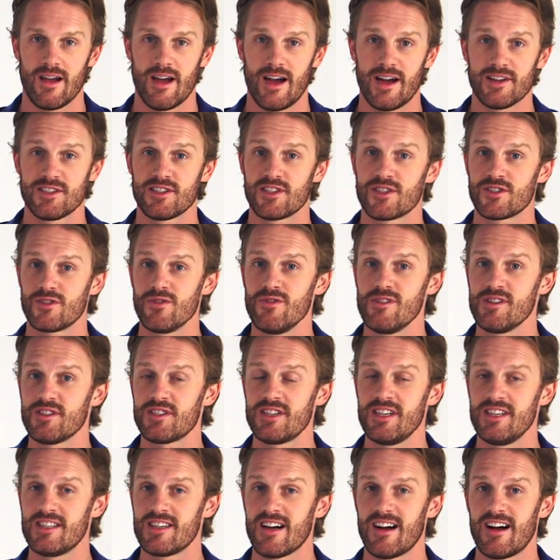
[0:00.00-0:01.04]
As soon as
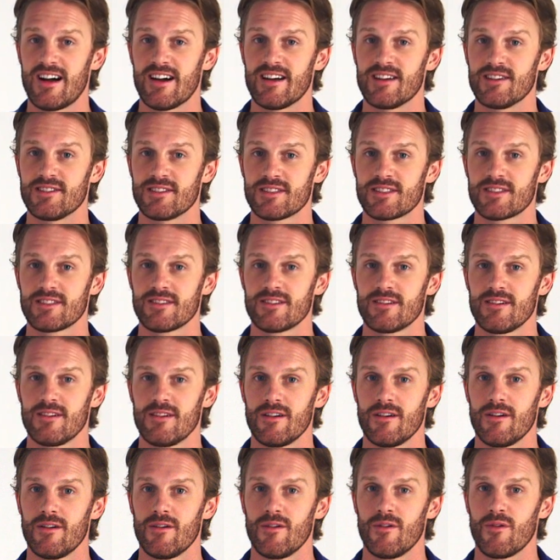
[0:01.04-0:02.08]
he dies,
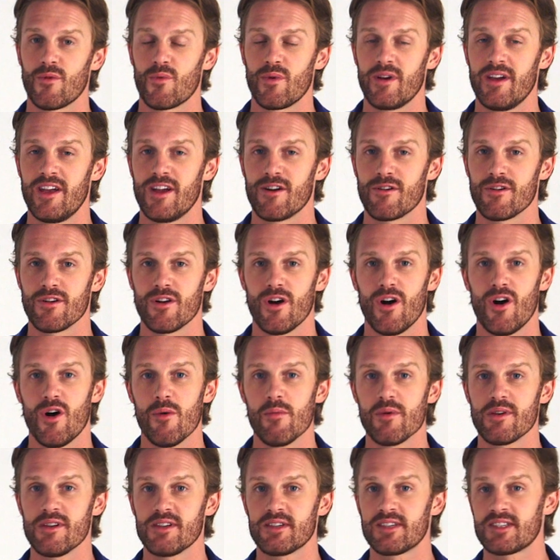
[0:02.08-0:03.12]
we hear an
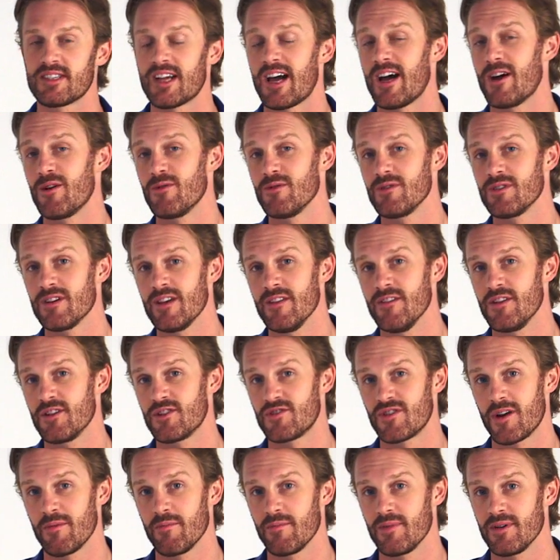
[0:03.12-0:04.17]
ominous sound in the
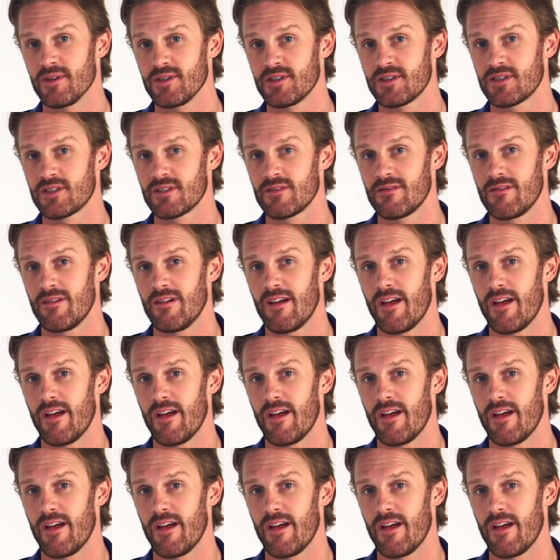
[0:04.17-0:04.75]
trumpets.